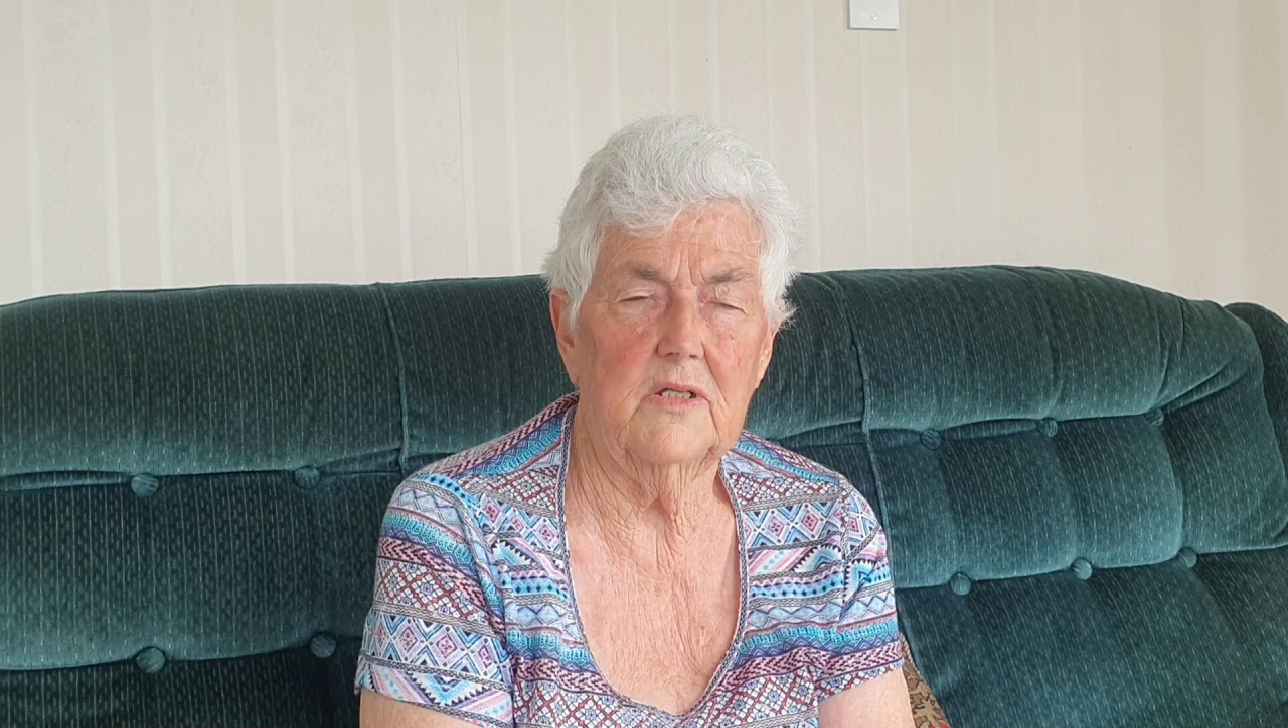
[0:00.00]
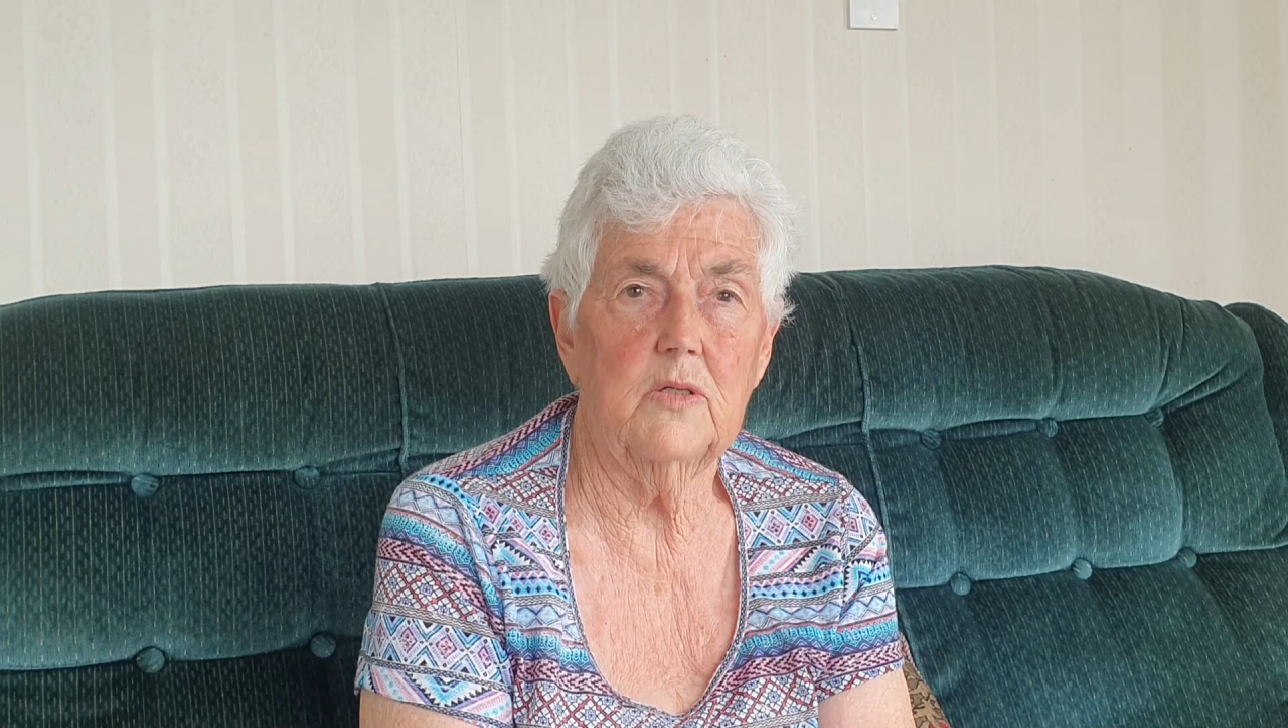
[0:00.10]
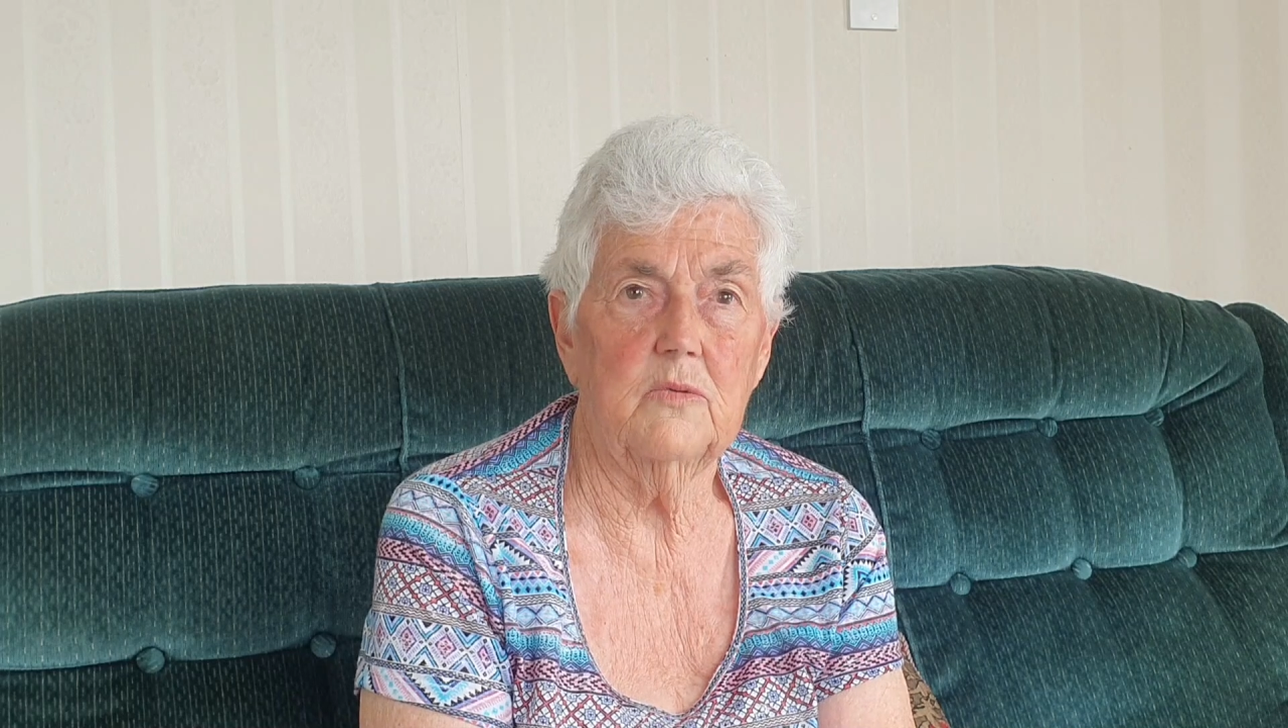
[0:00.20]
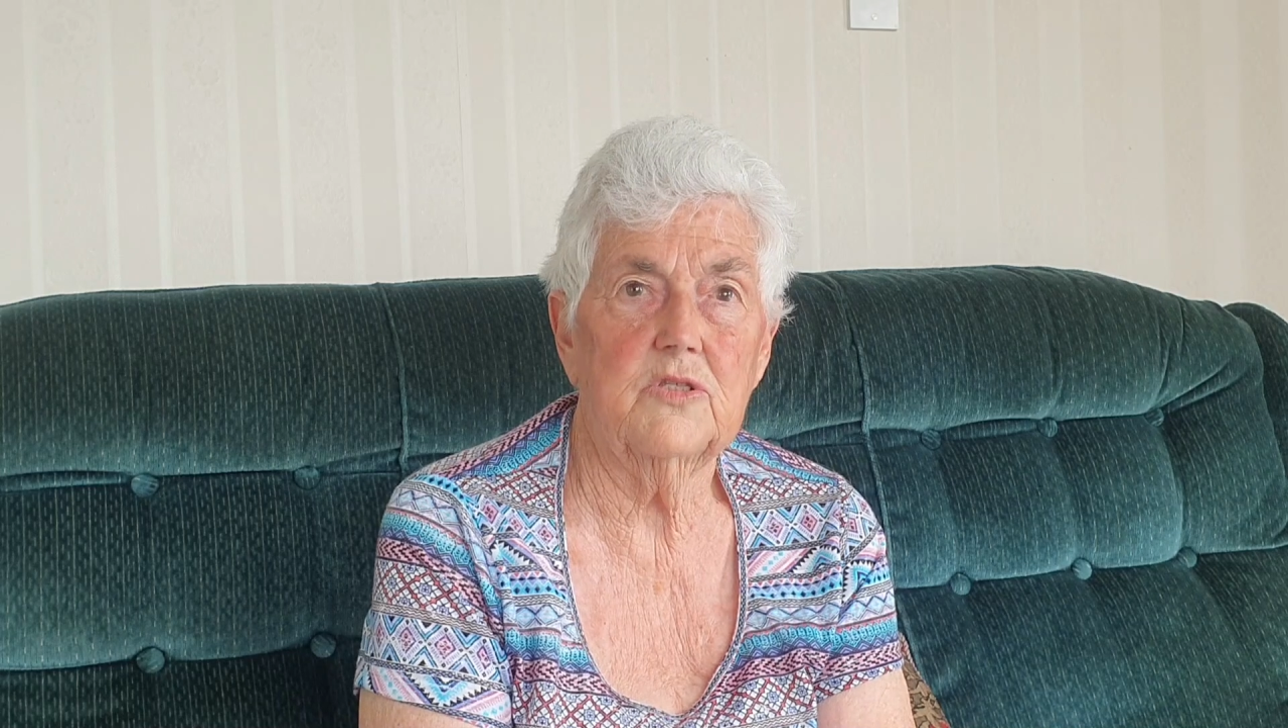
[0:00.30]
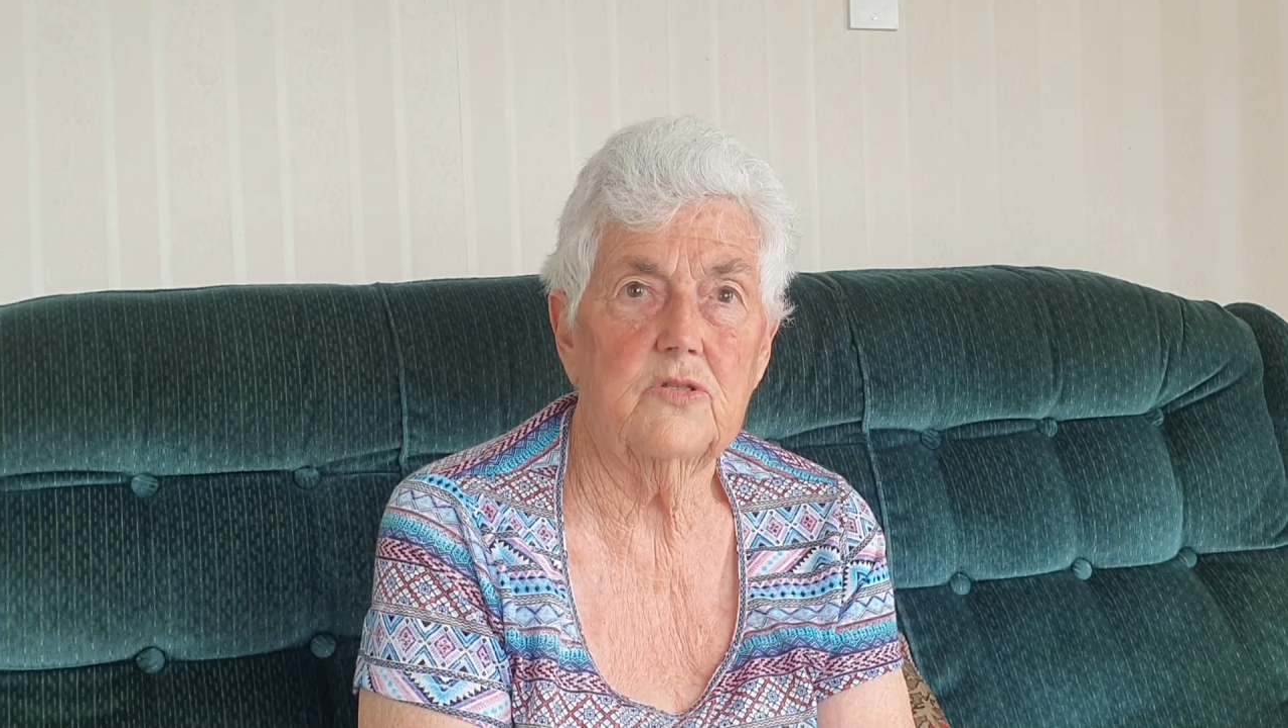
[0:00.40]
He
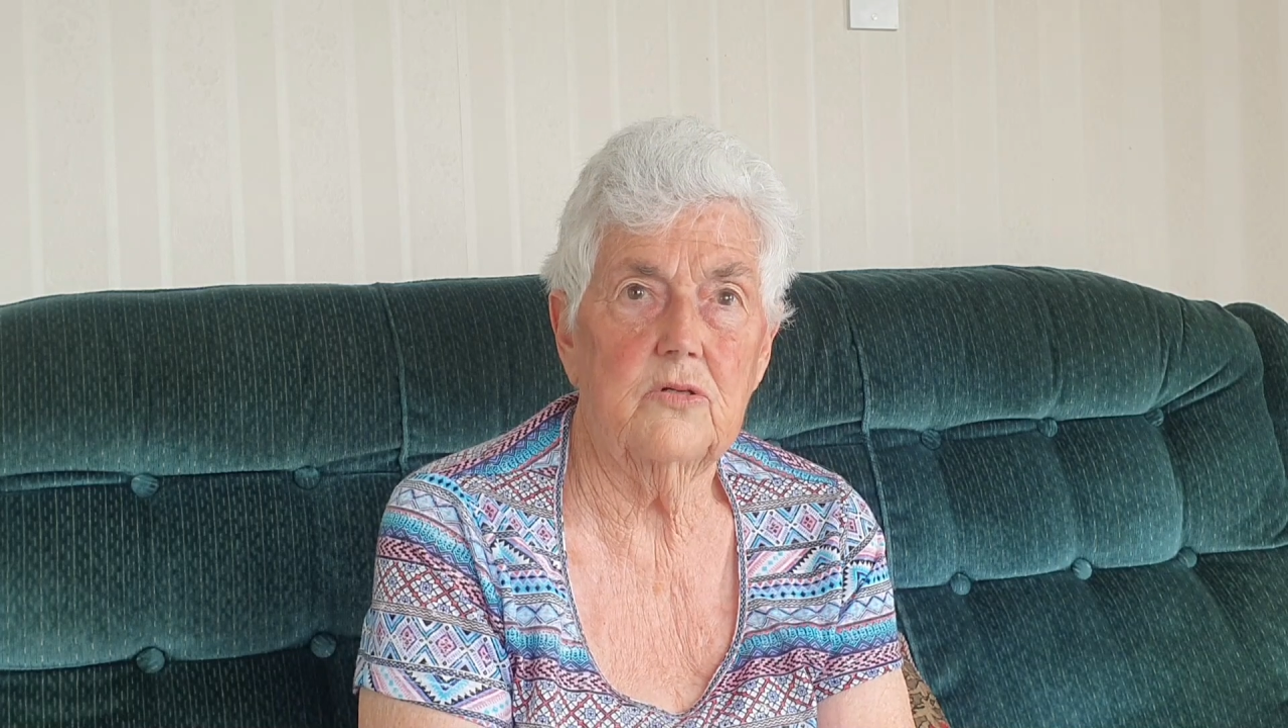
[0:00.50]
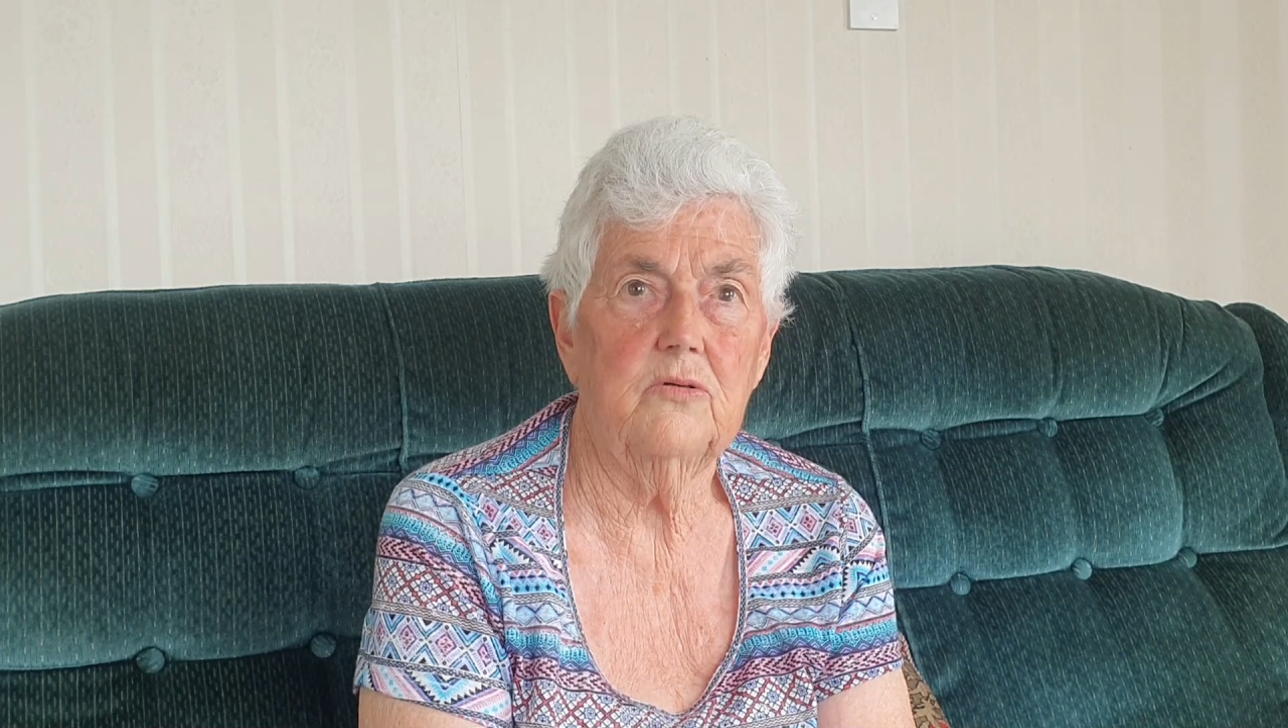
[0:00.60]
was too